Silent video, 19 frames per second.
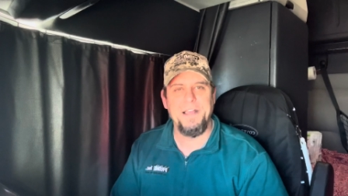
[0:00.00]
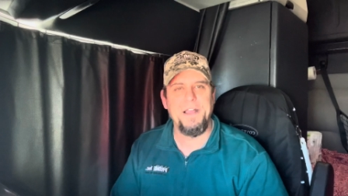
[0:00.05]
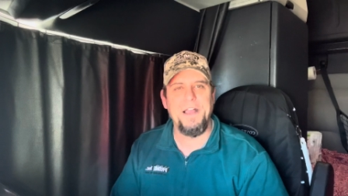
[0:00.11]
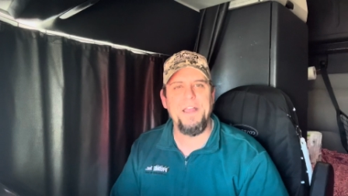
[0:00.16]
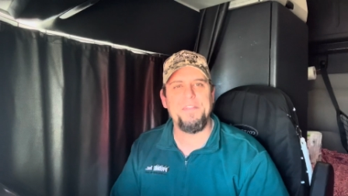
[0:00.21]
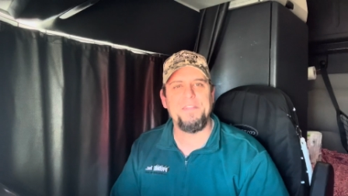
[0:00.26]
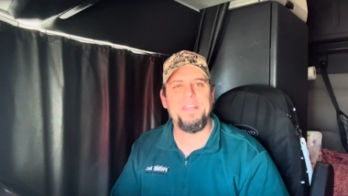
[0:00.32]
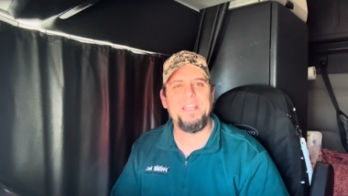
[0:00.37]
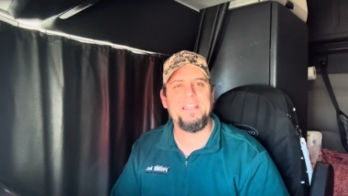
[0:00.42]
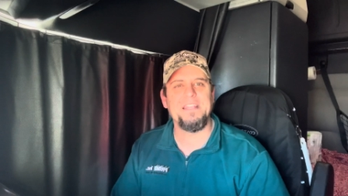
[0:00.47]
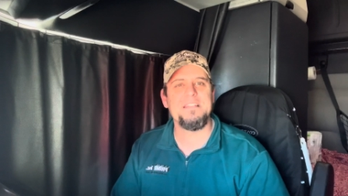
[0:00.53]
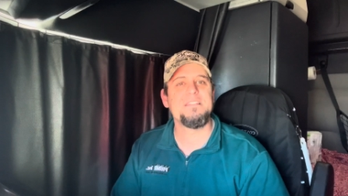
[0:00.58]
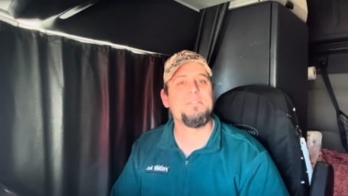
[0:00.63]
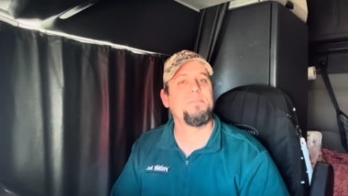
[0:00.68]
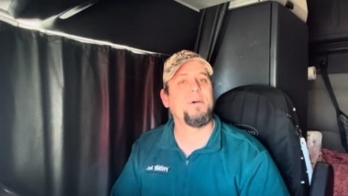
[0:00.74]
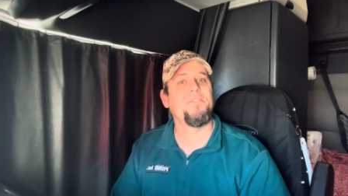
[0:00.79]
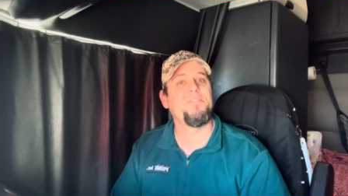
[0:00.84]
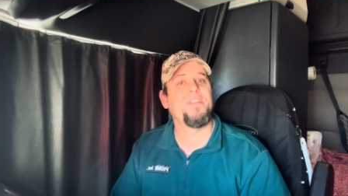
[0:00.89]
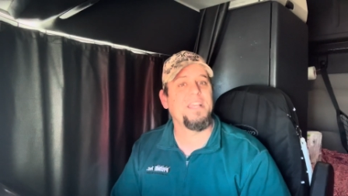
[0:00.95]
I think it is
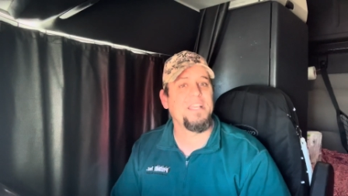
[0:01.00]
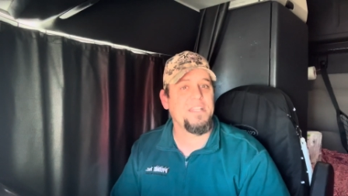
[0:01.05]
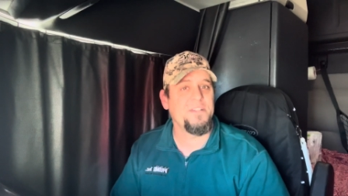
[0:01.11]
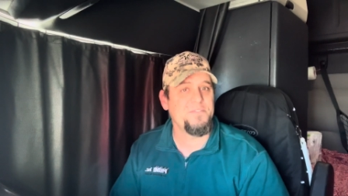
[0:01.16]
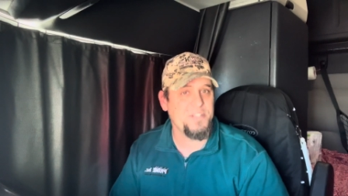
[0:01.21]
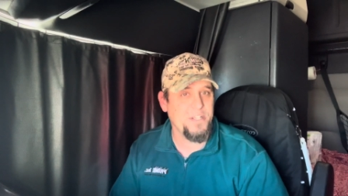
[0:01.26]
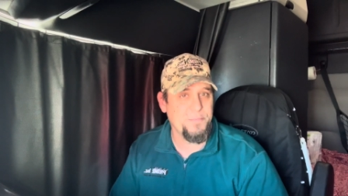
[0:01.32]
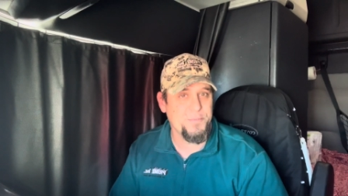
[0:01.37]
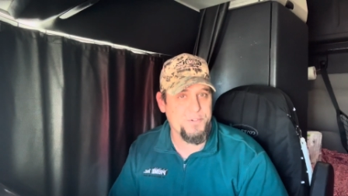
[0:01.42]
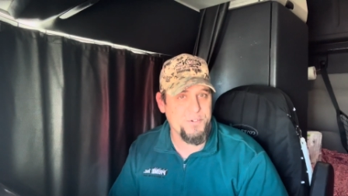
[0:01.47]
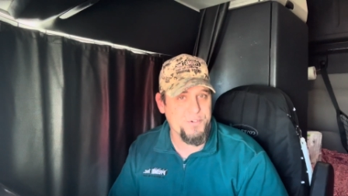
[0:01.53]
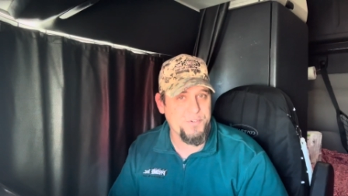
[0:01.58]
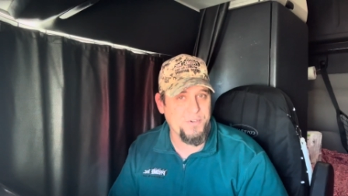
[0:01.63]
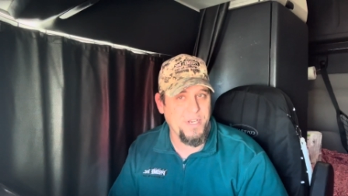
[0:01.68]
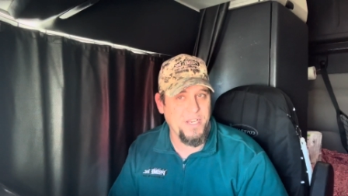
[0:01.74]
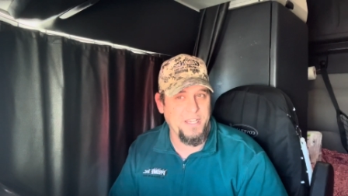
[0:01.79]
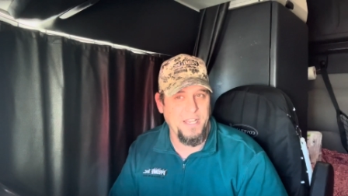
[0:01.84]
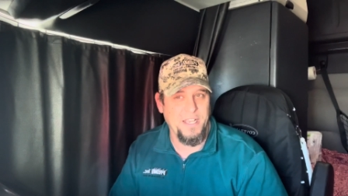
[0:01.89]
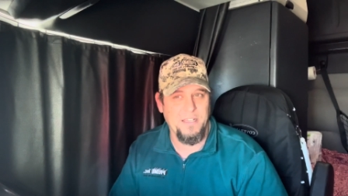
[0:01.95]
above negative temperatures
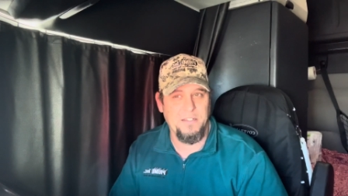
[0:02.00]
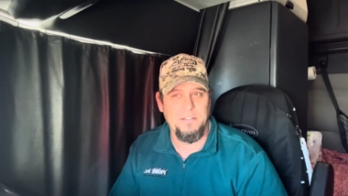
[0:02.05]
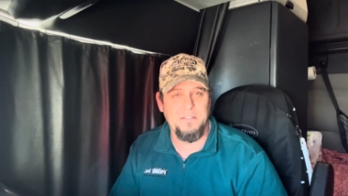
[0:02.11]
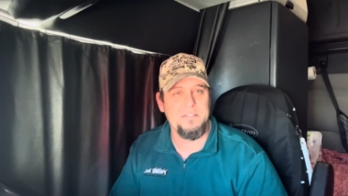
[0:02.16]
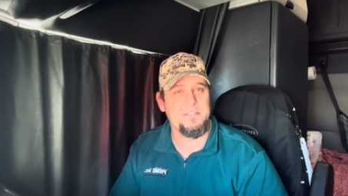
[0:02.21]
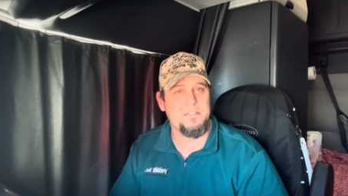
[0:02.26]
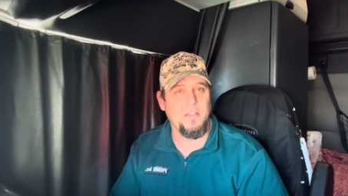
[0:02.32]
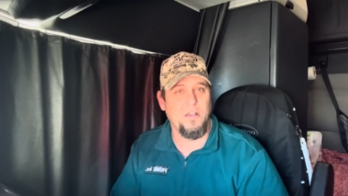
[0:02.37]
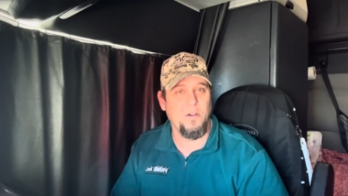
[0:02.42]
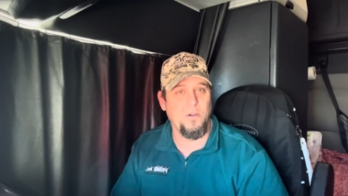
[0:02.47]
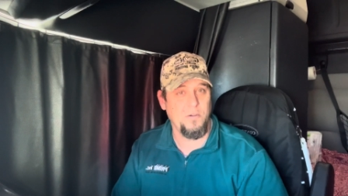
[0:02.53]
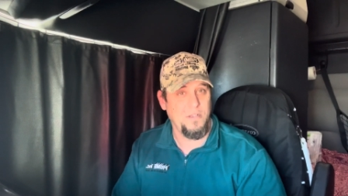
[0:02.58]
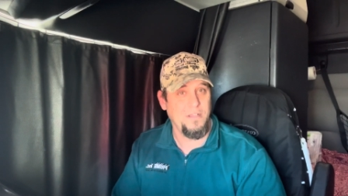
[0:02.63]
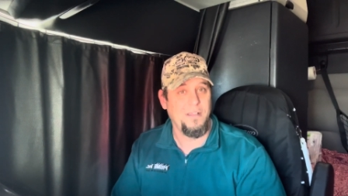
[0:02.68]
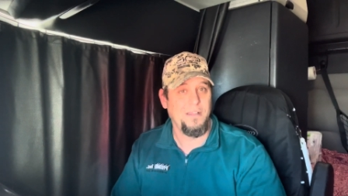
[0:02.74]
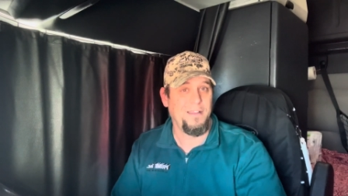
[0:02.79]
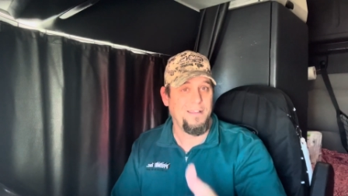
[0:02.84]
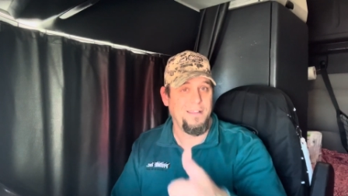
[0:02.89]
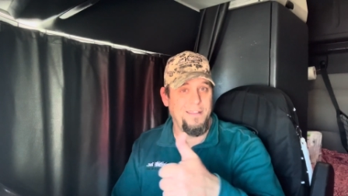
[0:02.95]
right now. So,
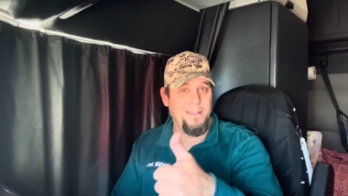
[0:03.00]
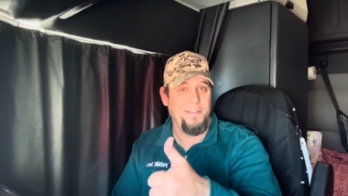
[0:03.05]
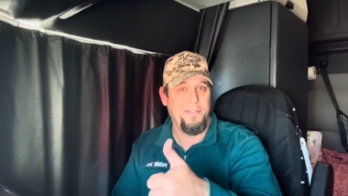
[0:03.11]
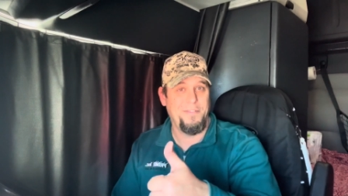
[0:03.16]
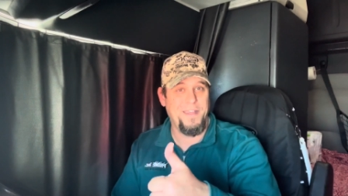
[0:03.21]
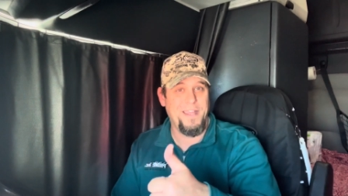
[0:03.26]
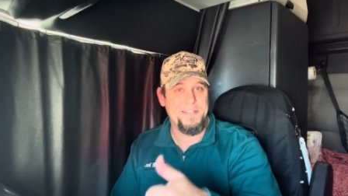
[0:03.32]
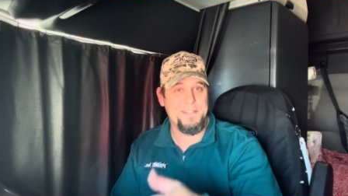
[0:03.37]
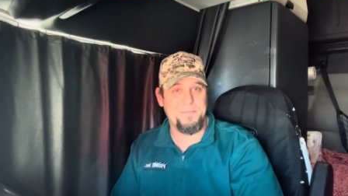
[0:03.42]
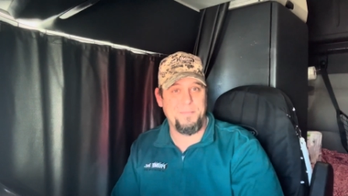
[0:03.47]
that's a